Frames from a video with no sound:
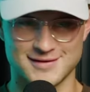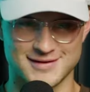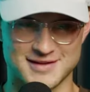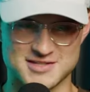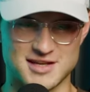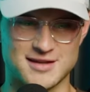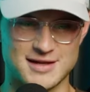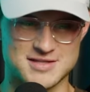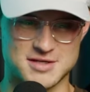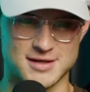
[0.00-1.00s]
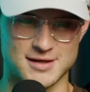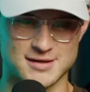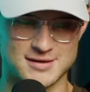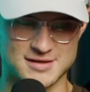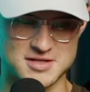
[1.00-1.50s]
Because I think
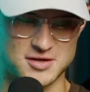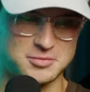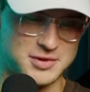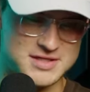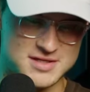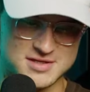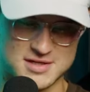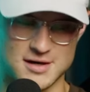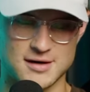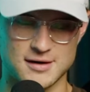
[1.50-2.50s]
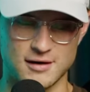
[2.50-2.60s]
it's a good place to start.